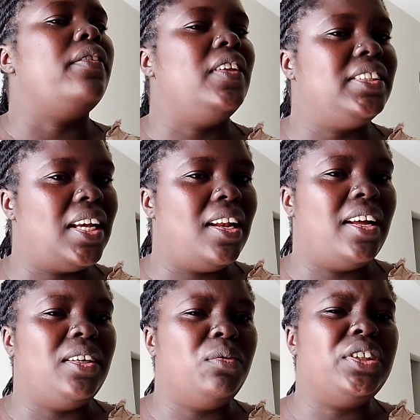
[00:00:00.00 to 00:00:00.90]
the
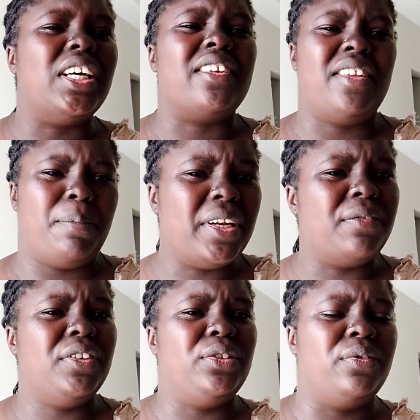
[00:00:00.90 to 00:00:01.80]
salary, what are the
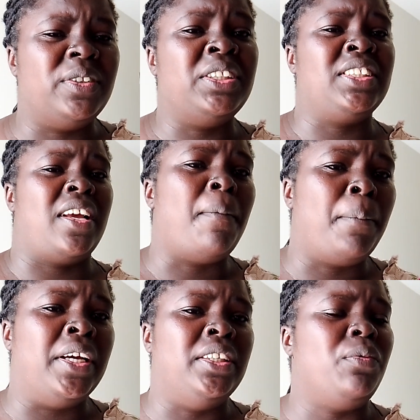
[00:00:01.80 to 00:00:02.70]
benefits of this company?